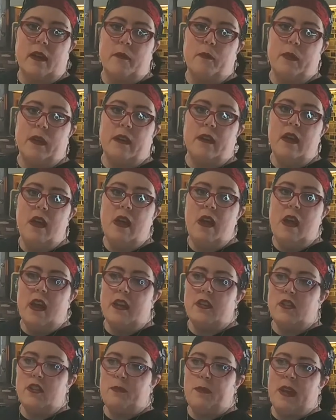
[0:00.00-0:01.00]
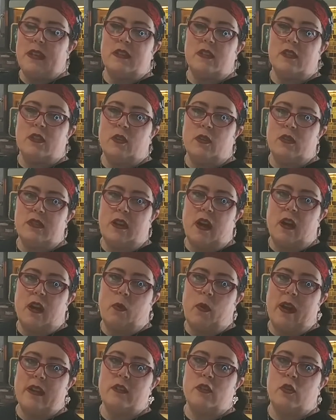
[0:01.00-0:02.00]
but it just makes it so it's not
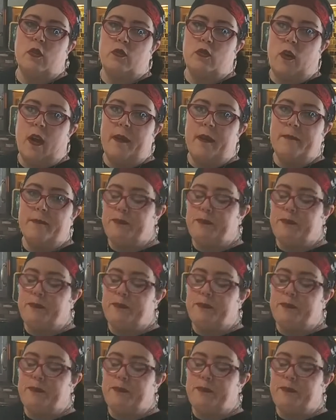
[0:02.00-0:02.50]
quite so dry.